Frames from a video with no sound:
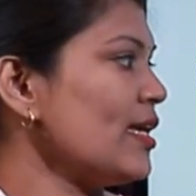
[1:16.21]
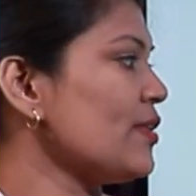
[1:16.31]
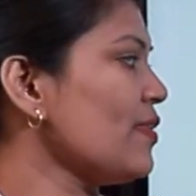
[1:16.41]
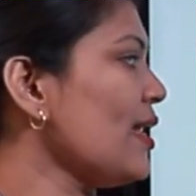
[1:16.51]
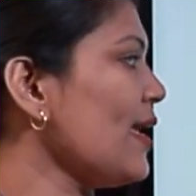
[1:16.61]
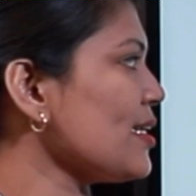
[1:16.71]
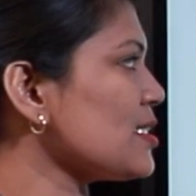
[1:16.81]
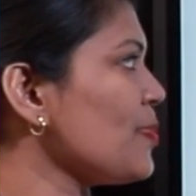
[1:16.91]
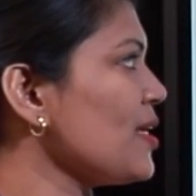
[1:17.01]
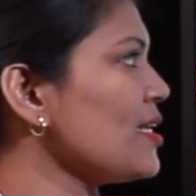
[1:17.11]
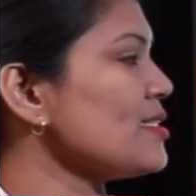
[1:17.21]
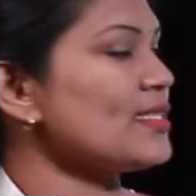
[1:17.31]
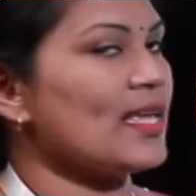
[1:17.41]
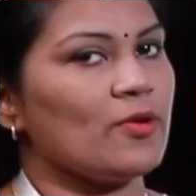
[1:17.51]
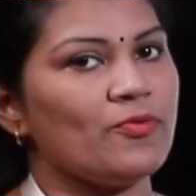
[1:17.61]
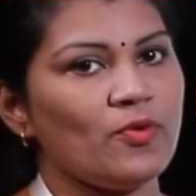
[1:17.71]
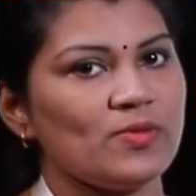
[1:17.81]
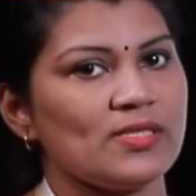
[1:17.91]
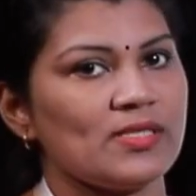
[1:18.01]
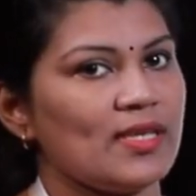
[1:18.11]
it will experience a
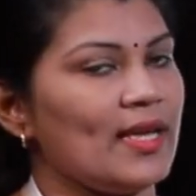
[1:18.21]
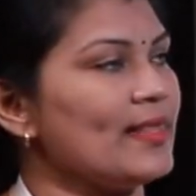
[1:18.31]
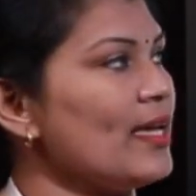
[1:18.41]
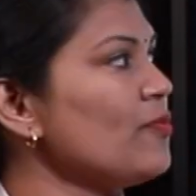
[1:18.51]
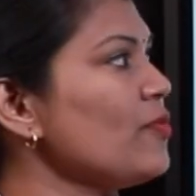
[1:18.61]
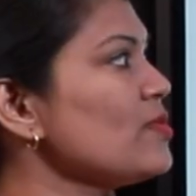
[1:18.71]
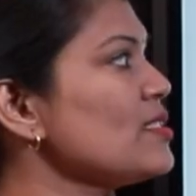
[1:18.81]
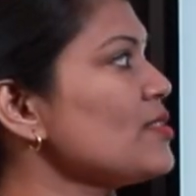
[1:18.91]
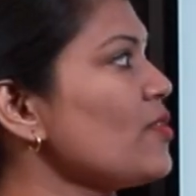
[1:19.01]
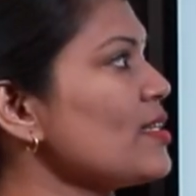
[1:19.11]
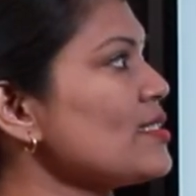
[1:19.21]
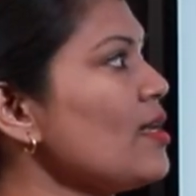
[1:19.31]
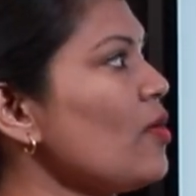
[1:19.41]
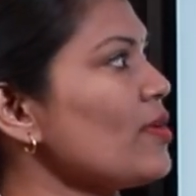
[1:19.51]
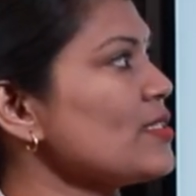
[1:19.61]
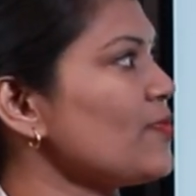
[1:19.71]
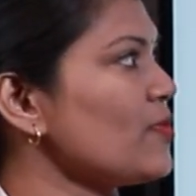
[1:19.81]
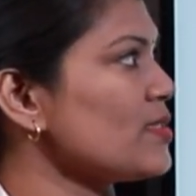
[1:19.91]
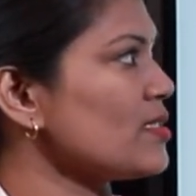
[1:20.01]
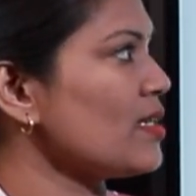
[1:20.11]
force, and that force is known as the Lorentz
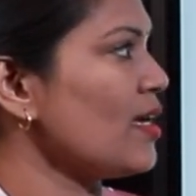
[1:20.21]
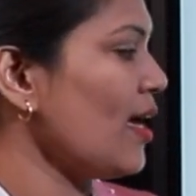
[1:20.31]
force.